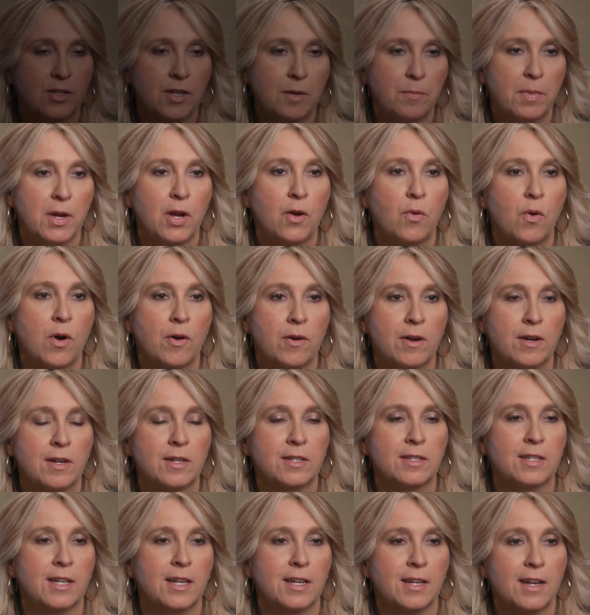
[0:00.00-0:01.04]
I've been quoted
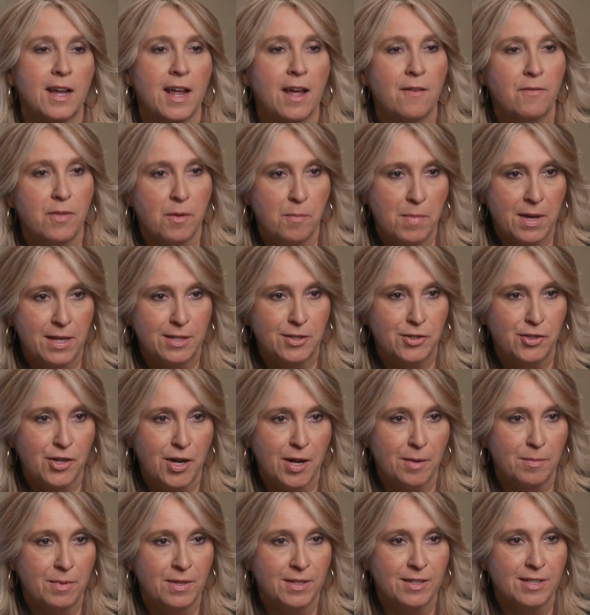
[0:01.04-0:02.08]
as saying I have the best
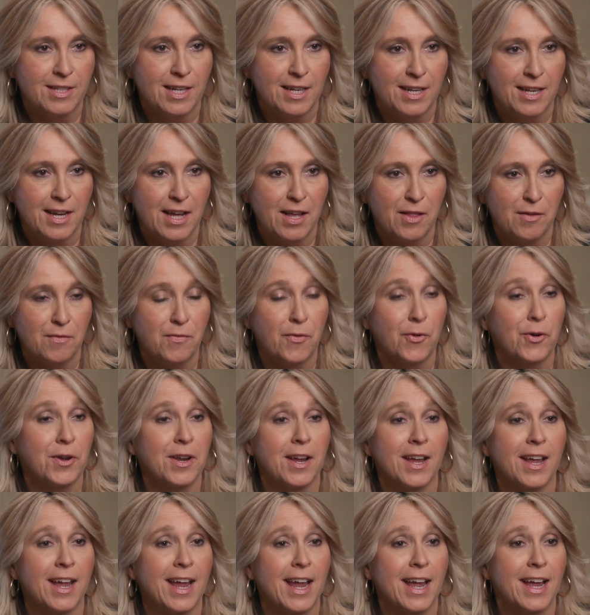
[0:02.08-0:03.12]
job in the state of
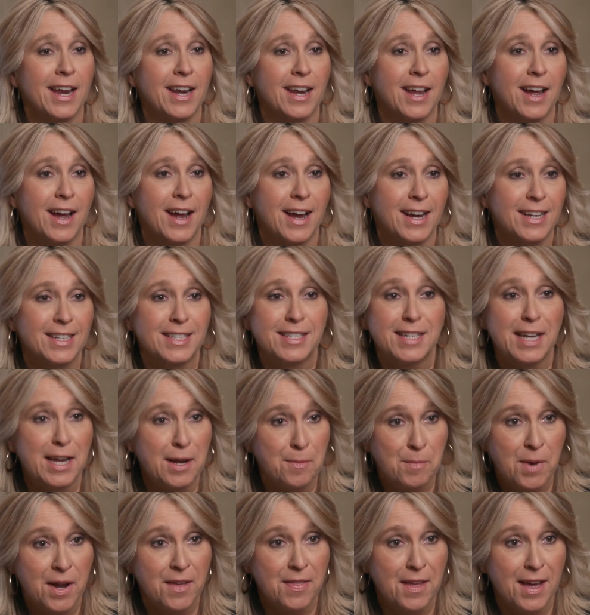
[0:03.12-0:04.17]
California, and I
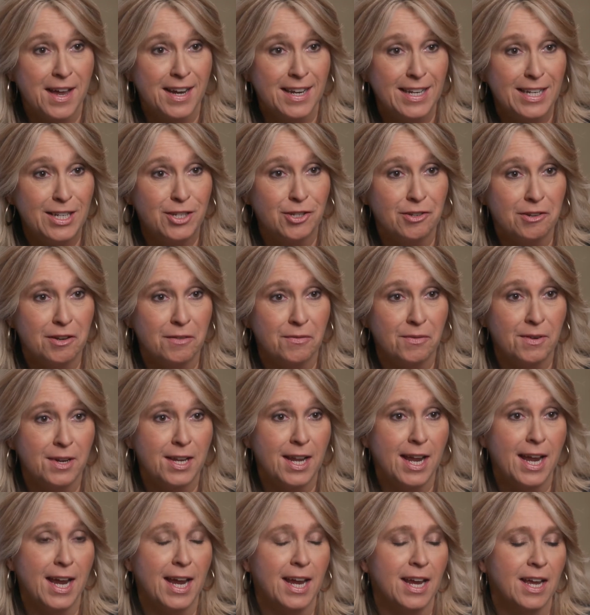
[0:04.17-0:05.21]
stand by that each and every
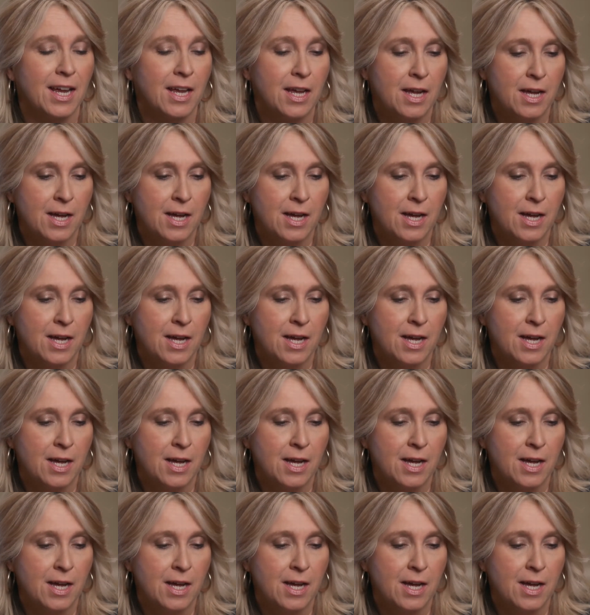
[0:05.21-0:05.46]
day.